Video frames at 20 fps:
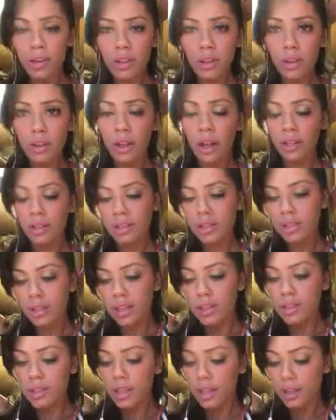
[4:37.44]
They're not
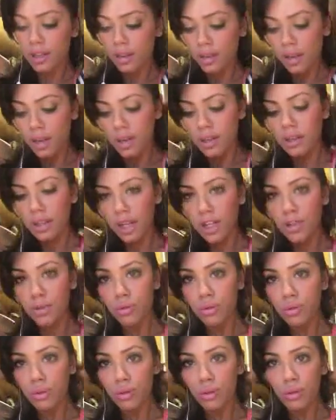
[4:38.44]
discussing a
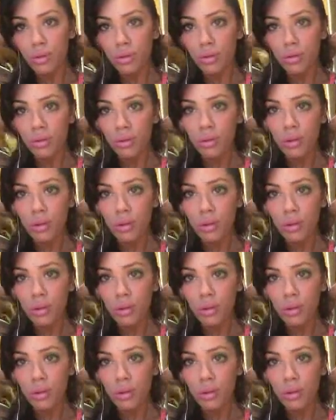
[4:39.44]
sexual